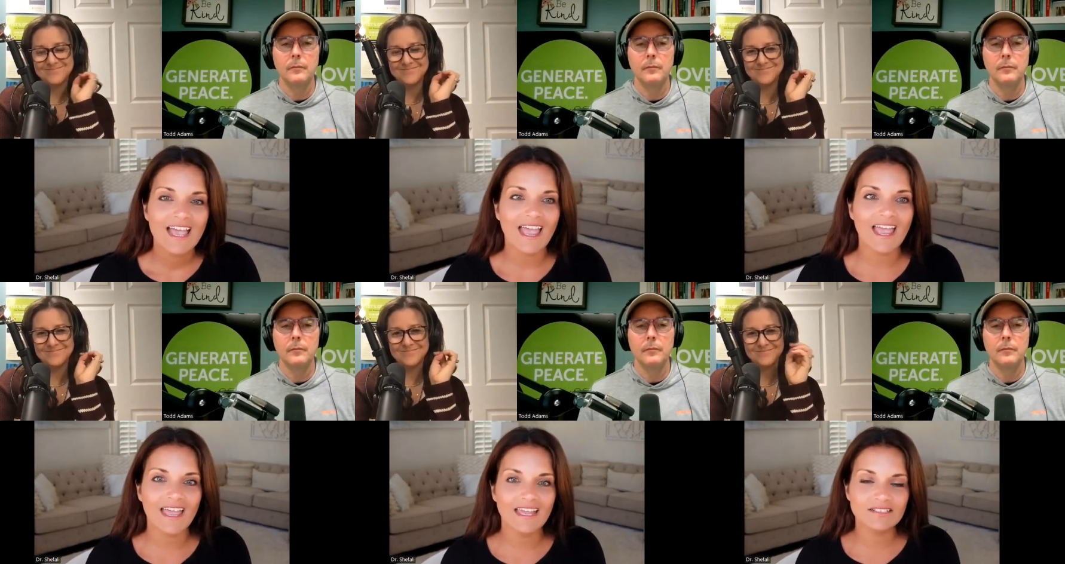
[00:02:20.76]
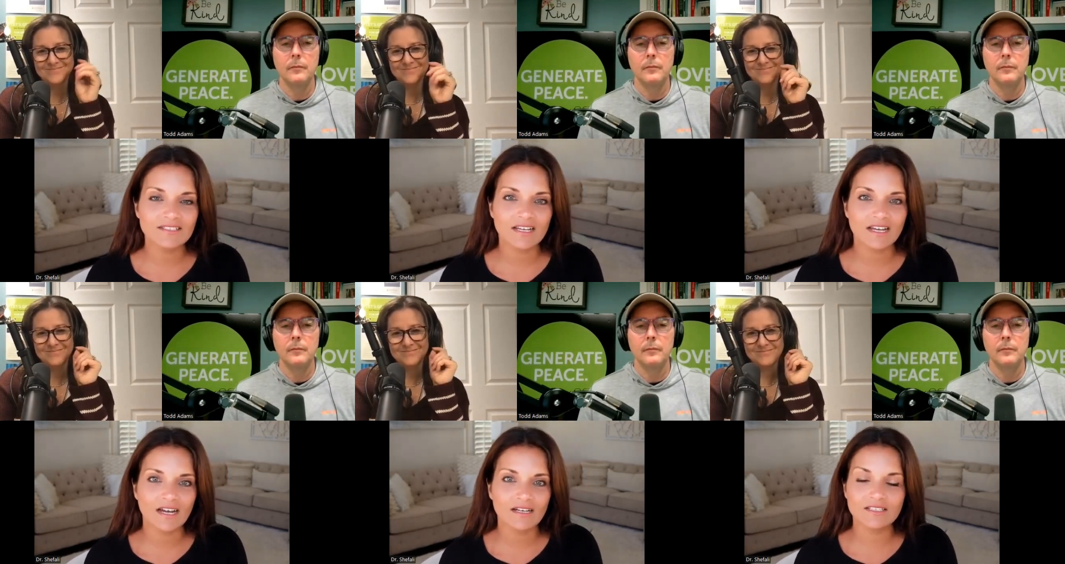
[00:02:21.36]
Speaker 1: And
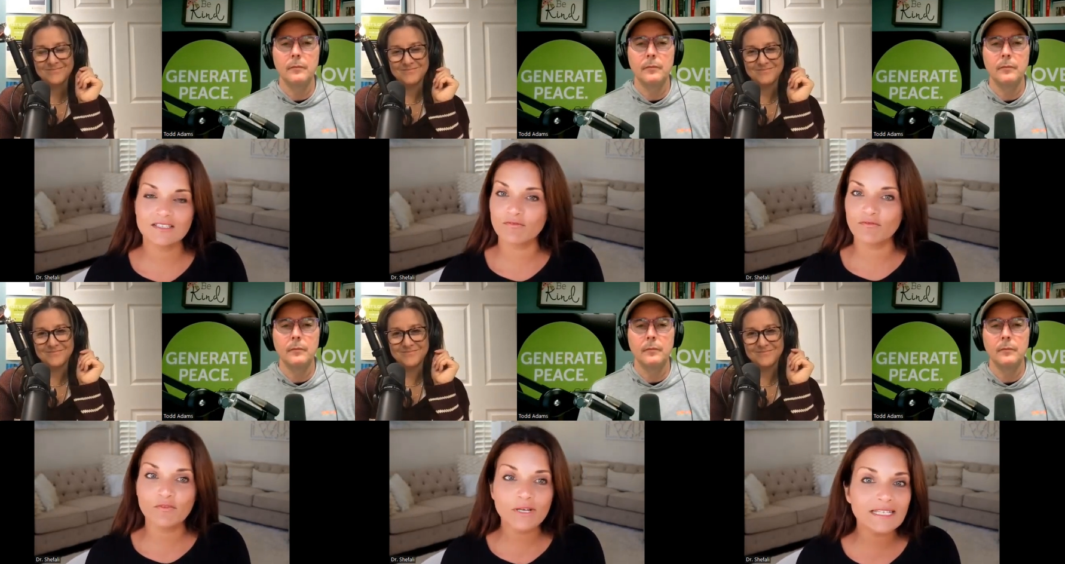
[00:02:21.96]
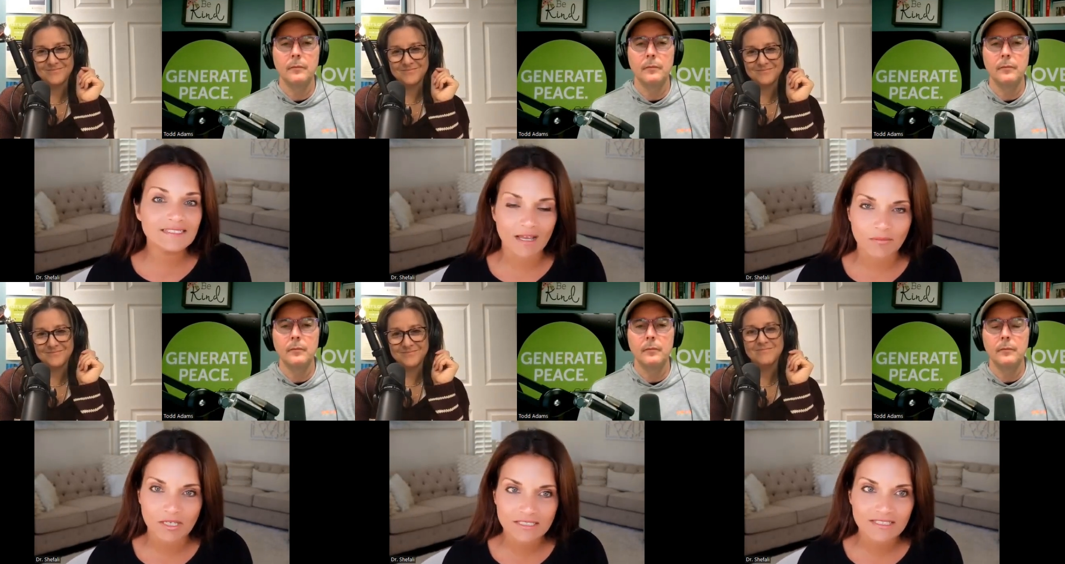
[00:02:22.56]
uh, it's a free
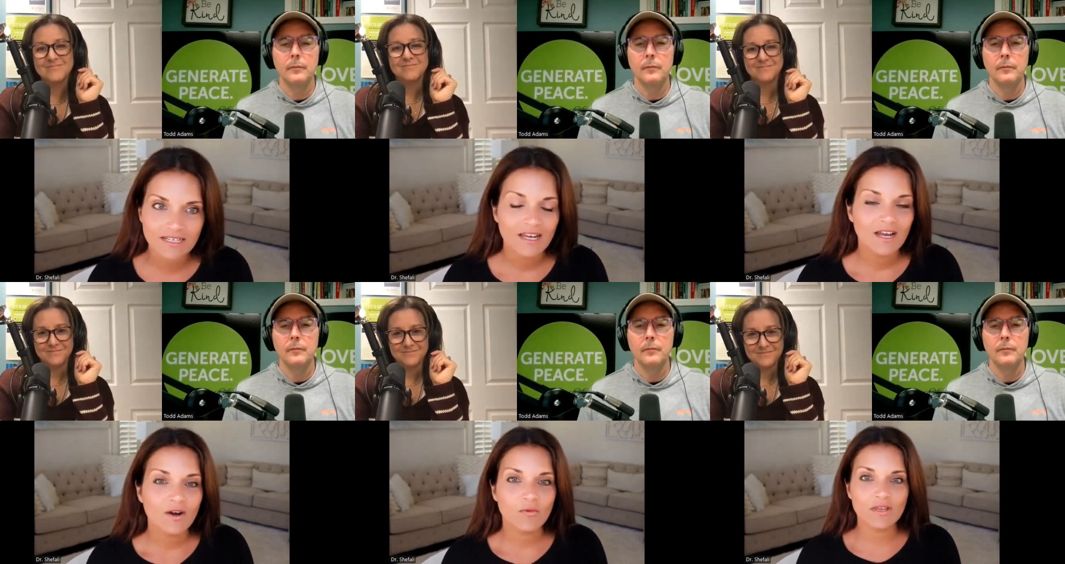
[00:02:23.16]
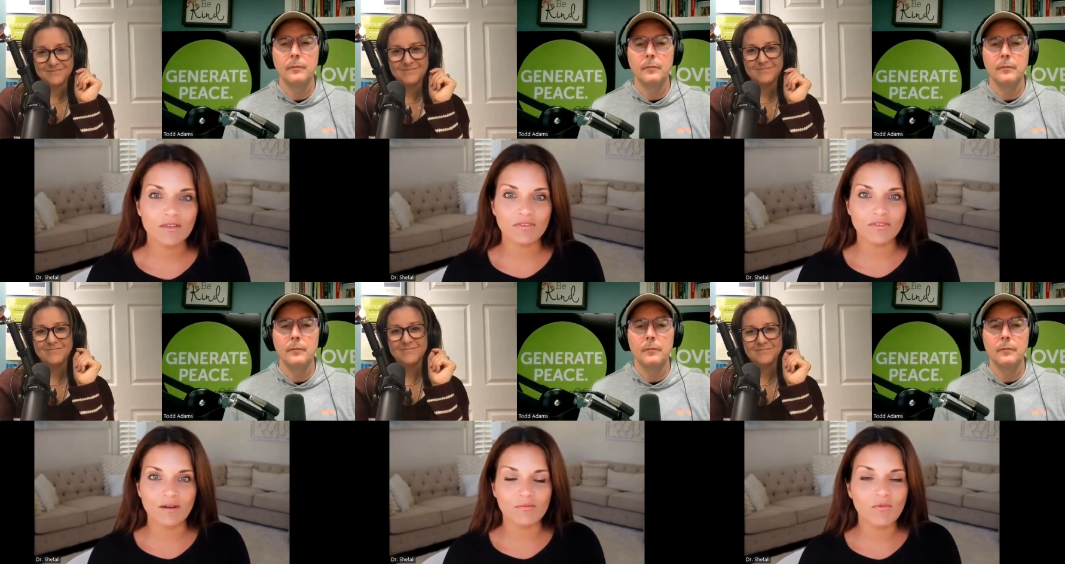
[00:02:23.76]
summit with
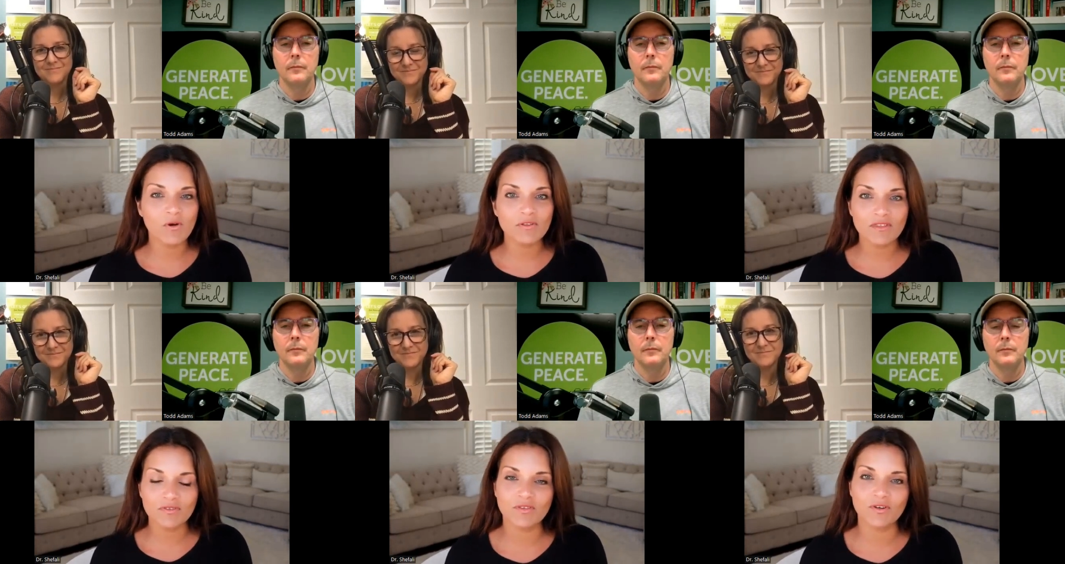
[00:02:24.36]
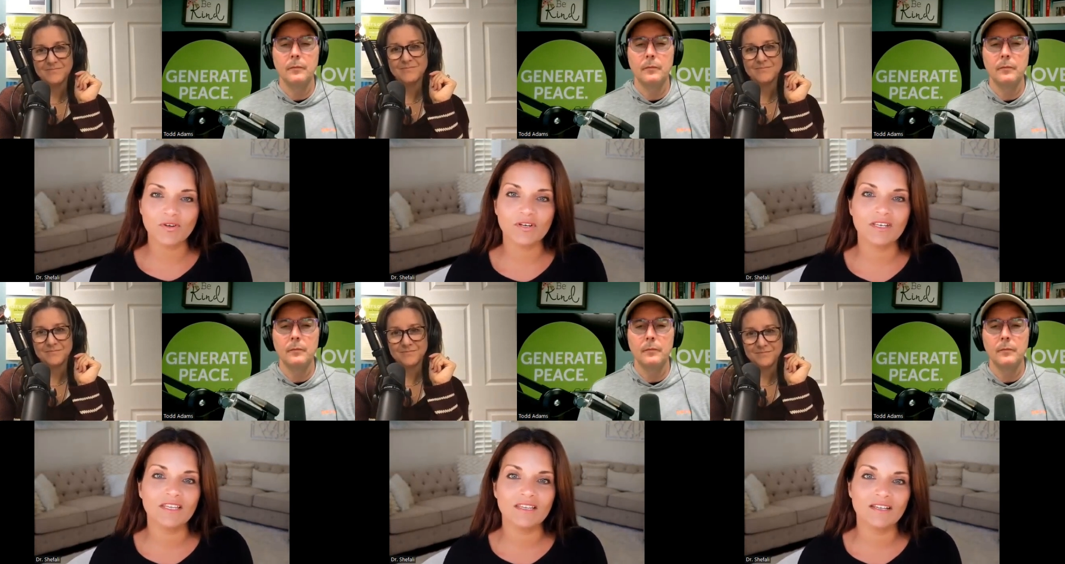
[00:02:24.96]
uh, more than
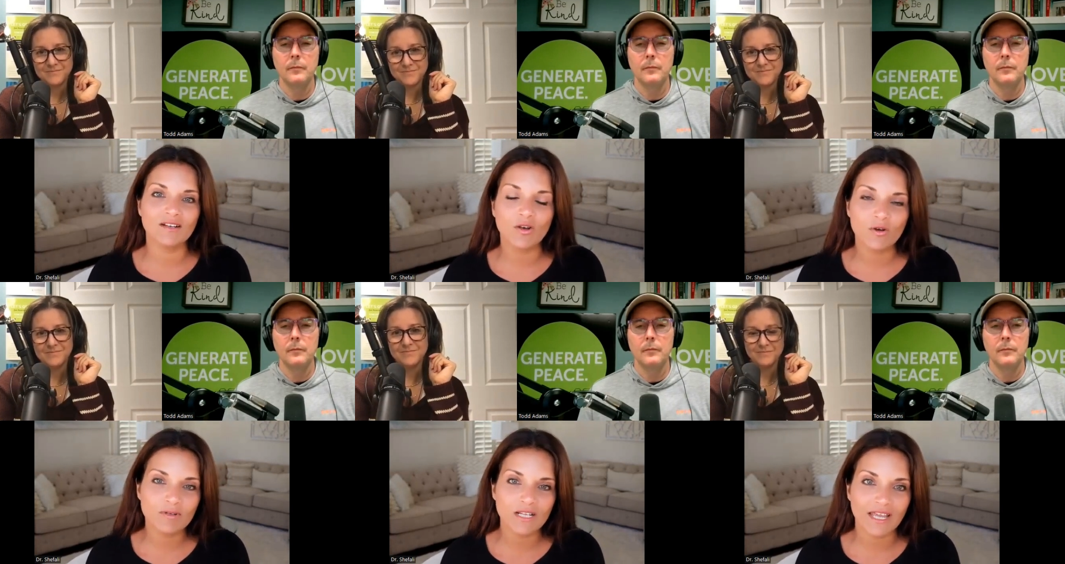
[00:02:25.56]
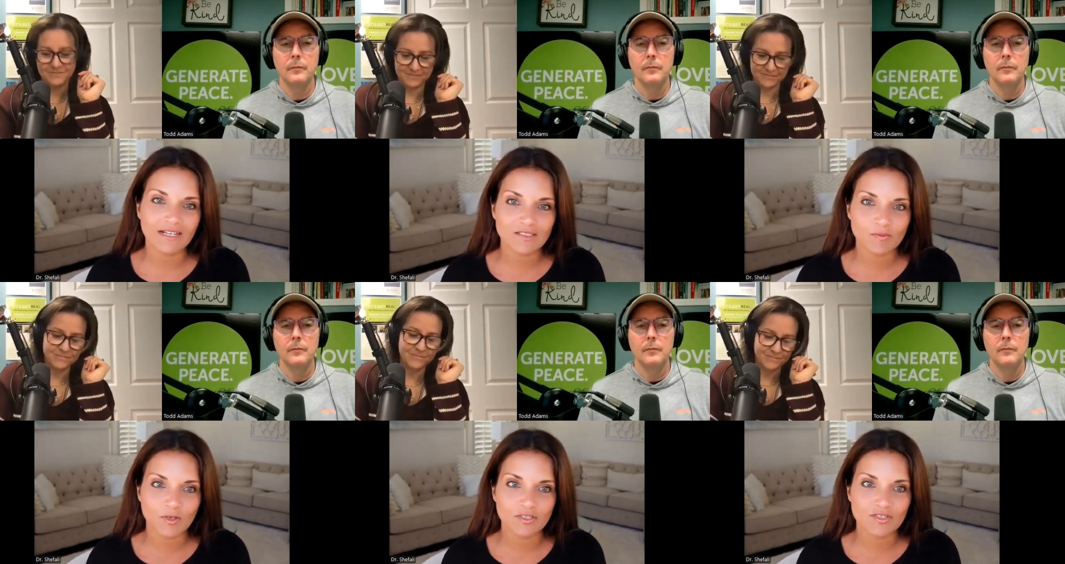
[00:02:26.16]
30 global
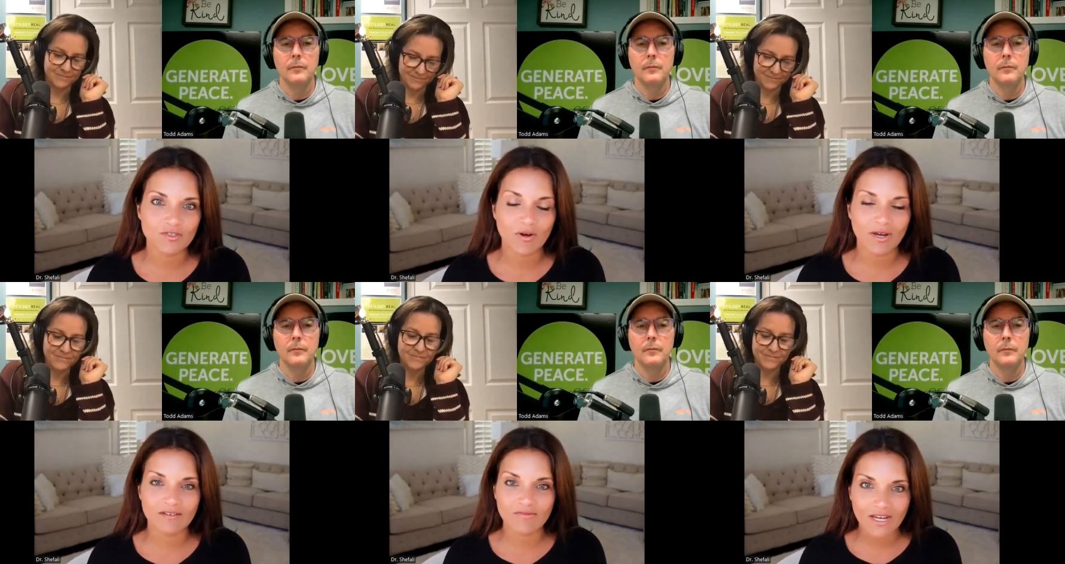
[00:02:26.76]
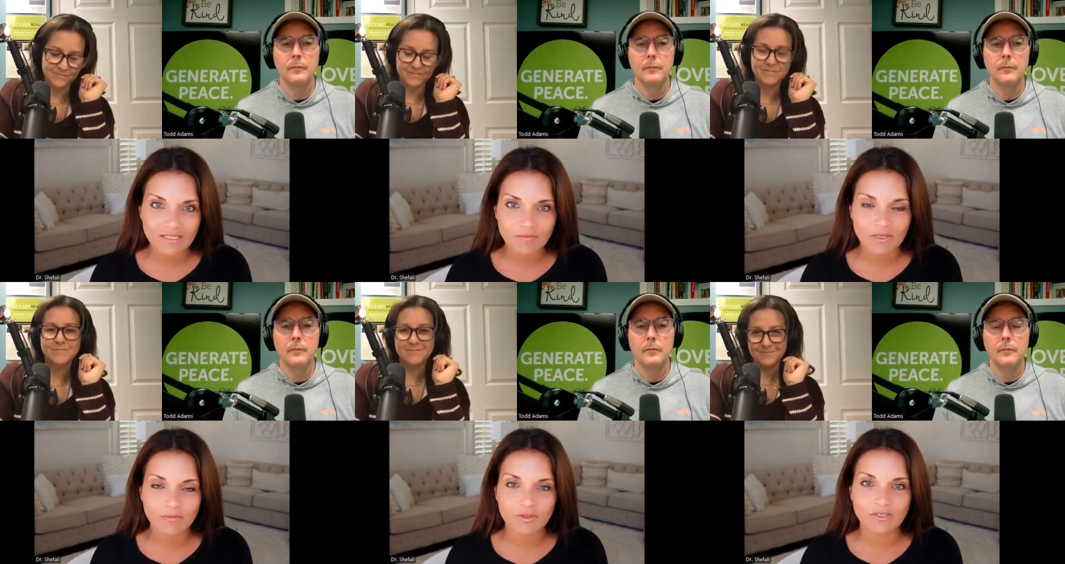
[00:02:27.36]
experts. So I invite
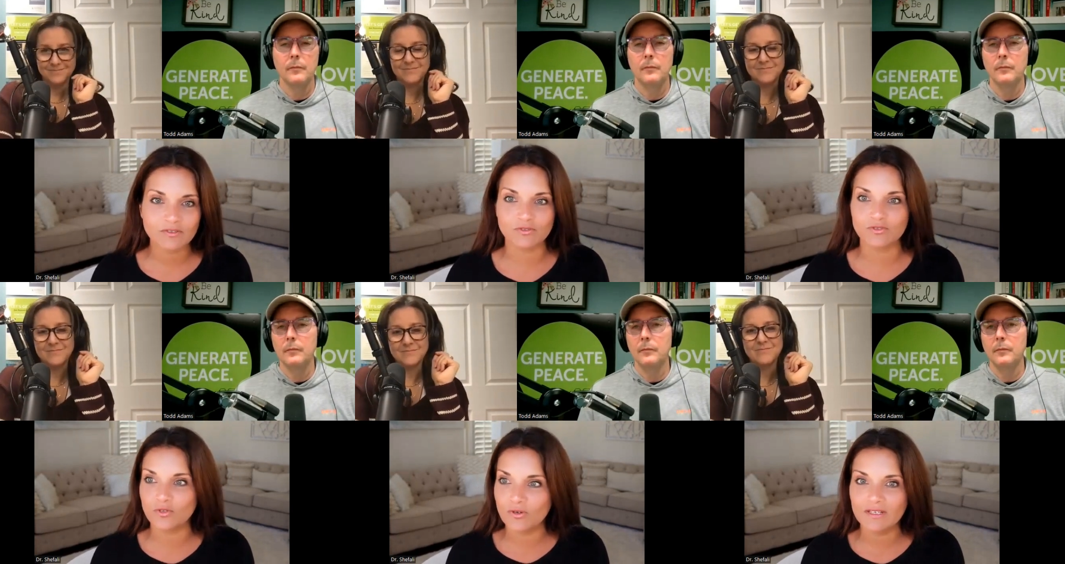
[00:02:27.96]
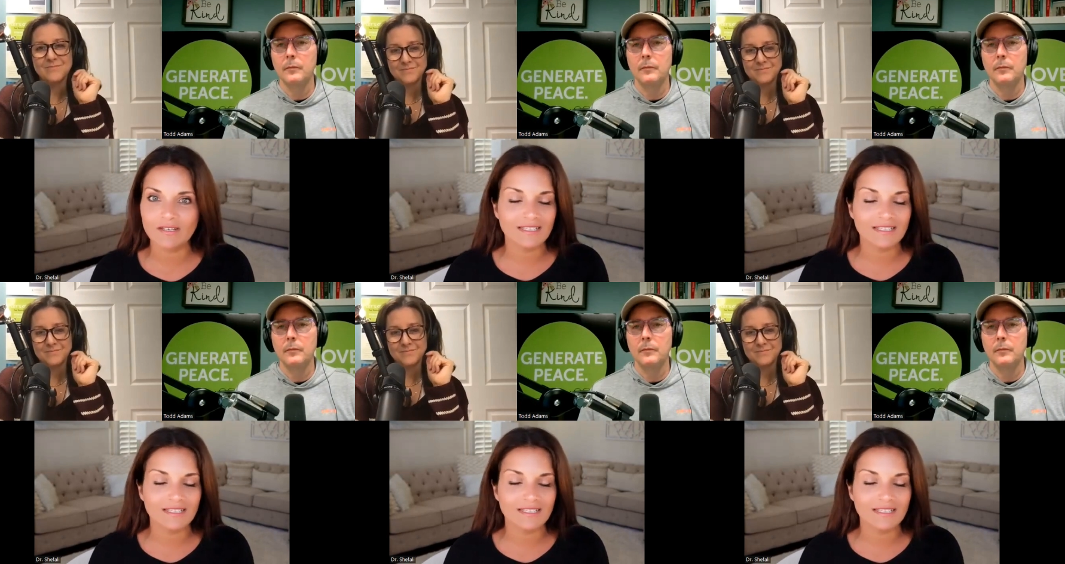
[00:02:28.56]
people to join.